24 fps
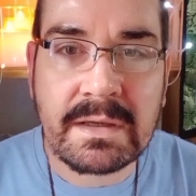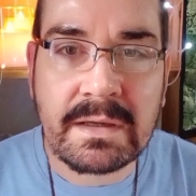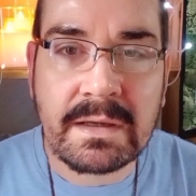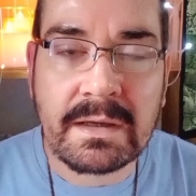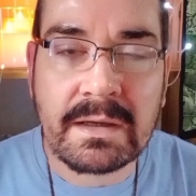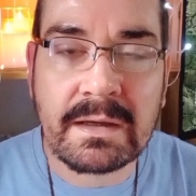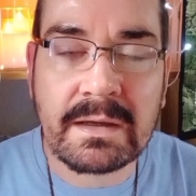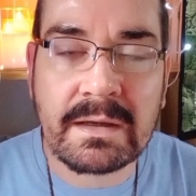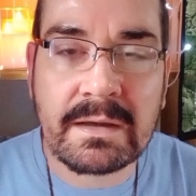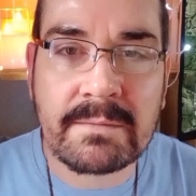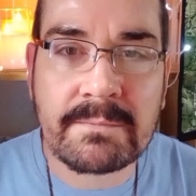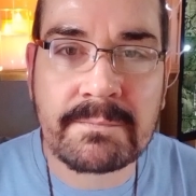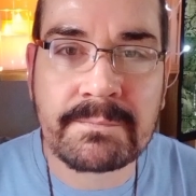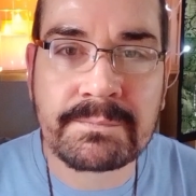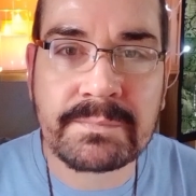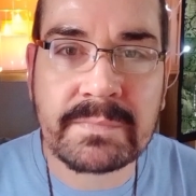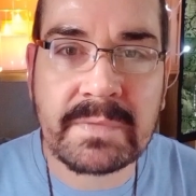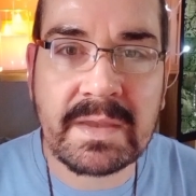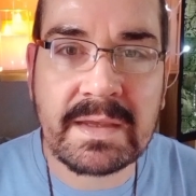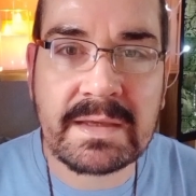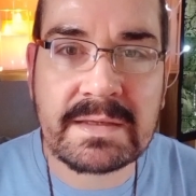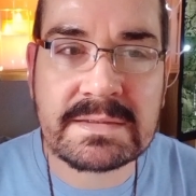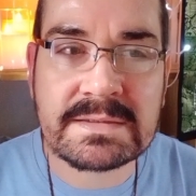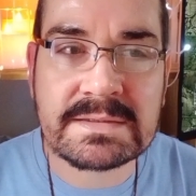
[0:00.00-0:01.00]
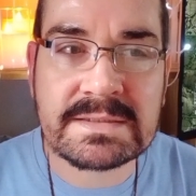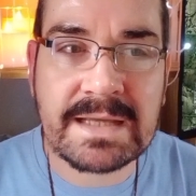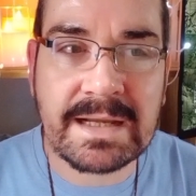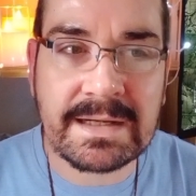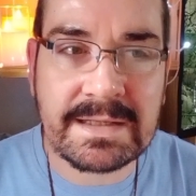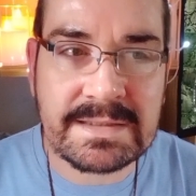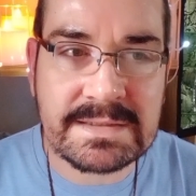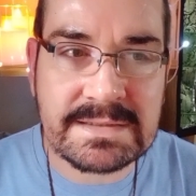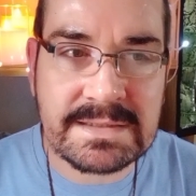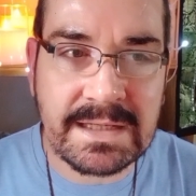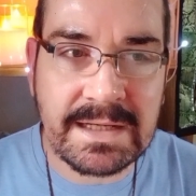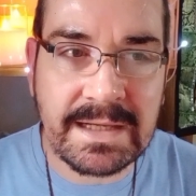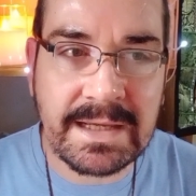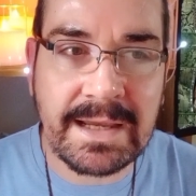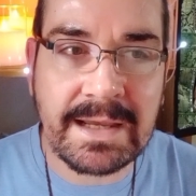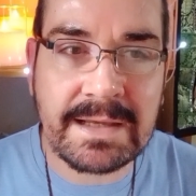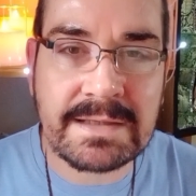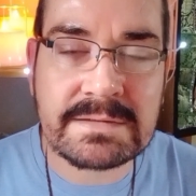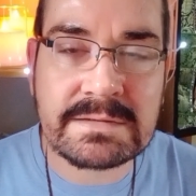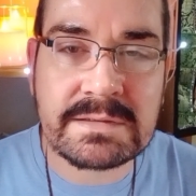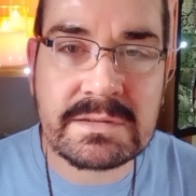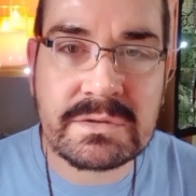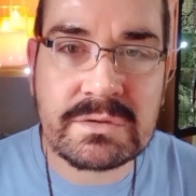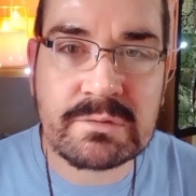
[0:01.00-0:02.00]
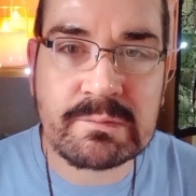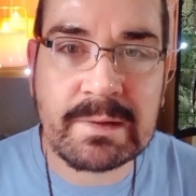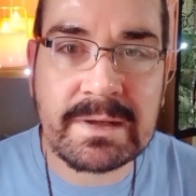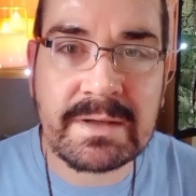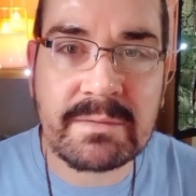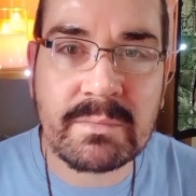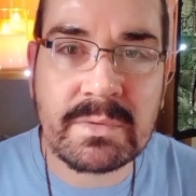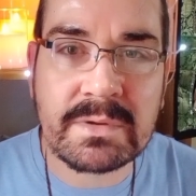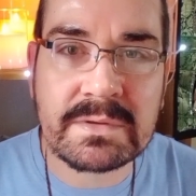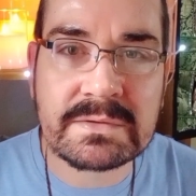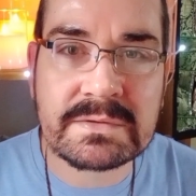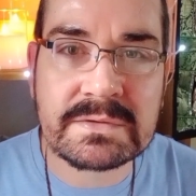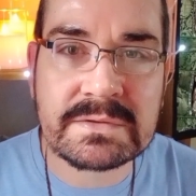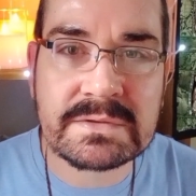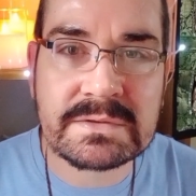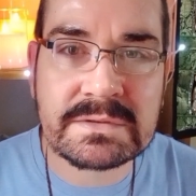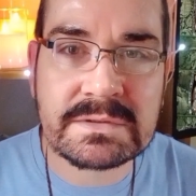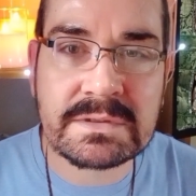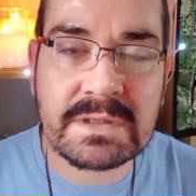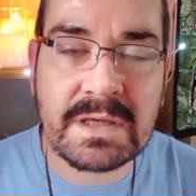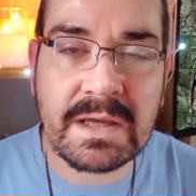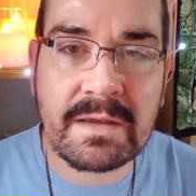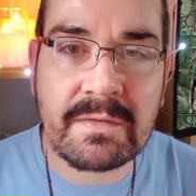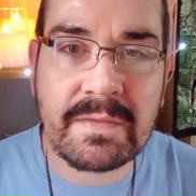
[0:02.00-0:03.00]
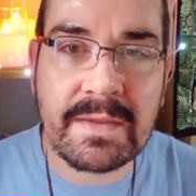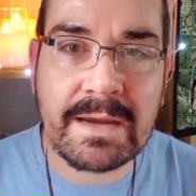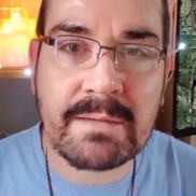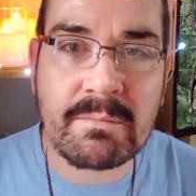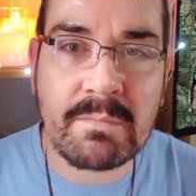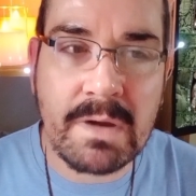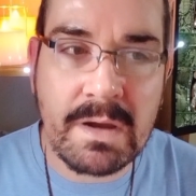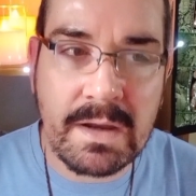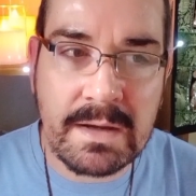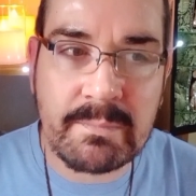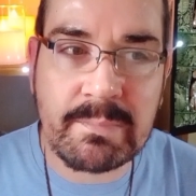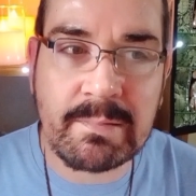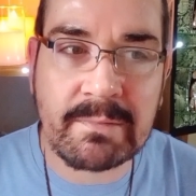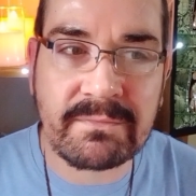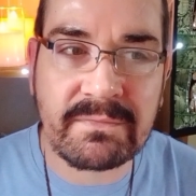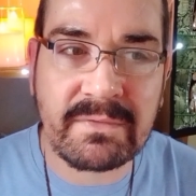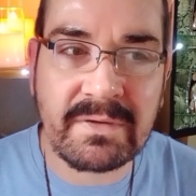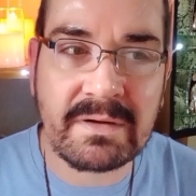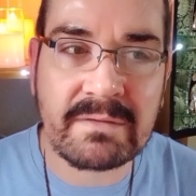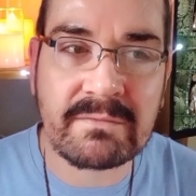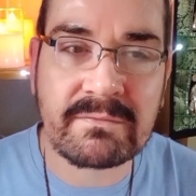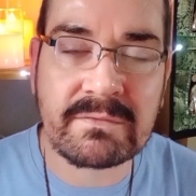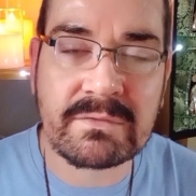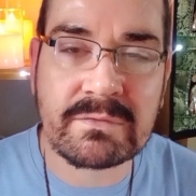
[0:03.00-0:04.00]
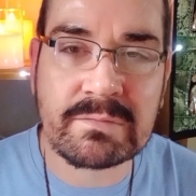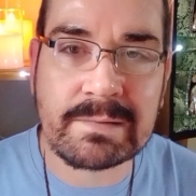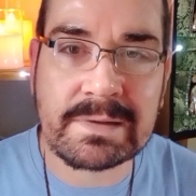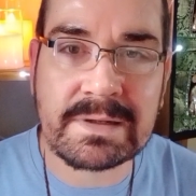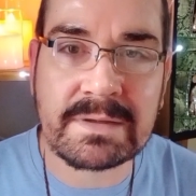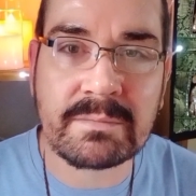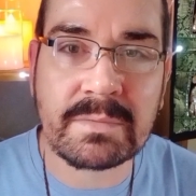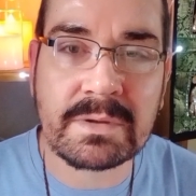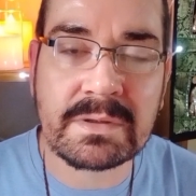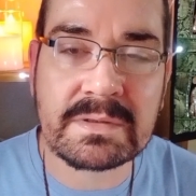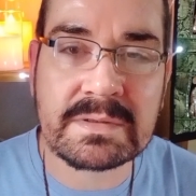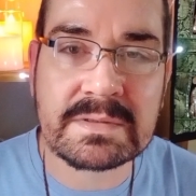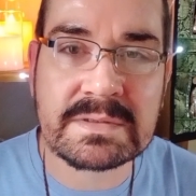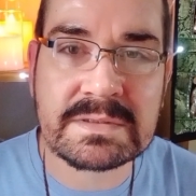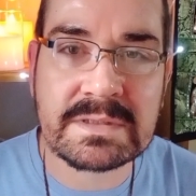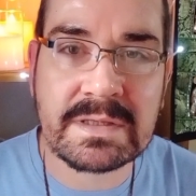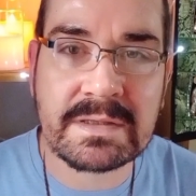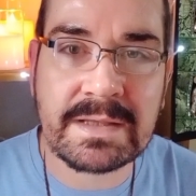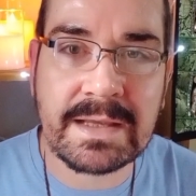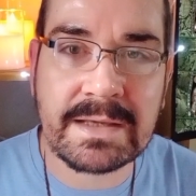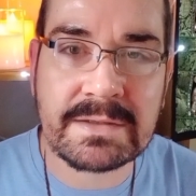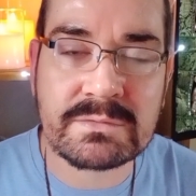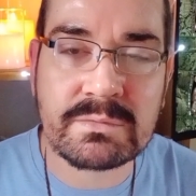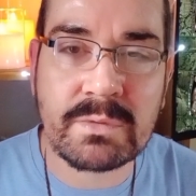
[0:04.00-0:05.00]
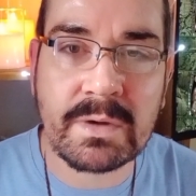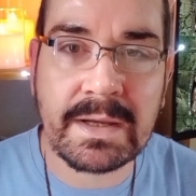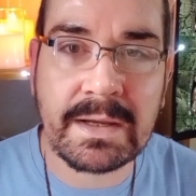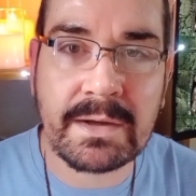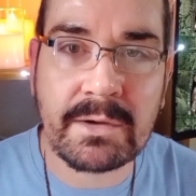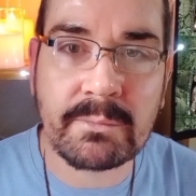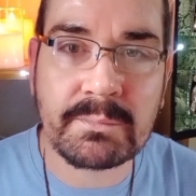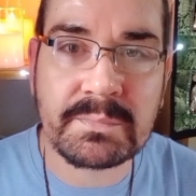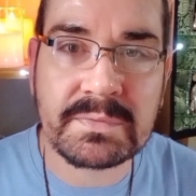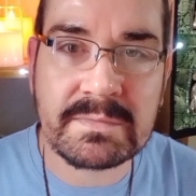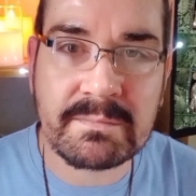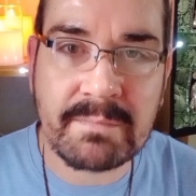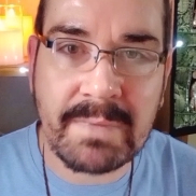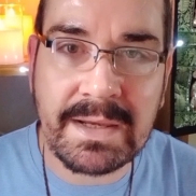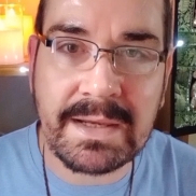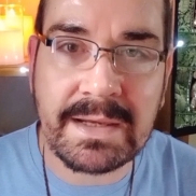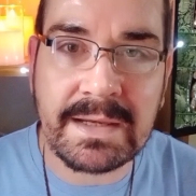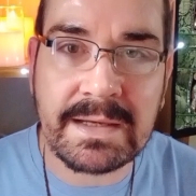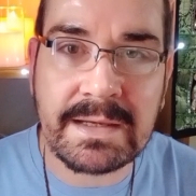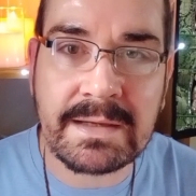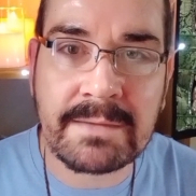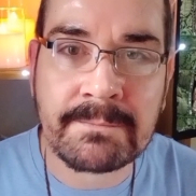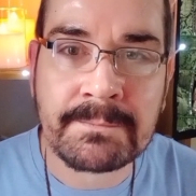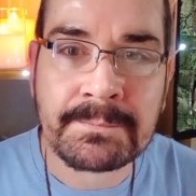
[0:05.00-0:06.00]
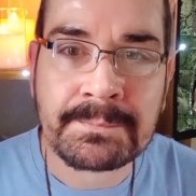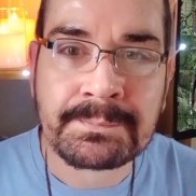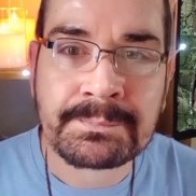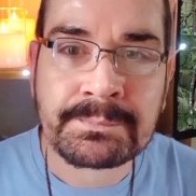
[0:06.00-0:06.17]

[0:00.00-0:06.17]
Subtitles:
There's salicylic acid treatments. They're my preferred treatments, and that's what helped me.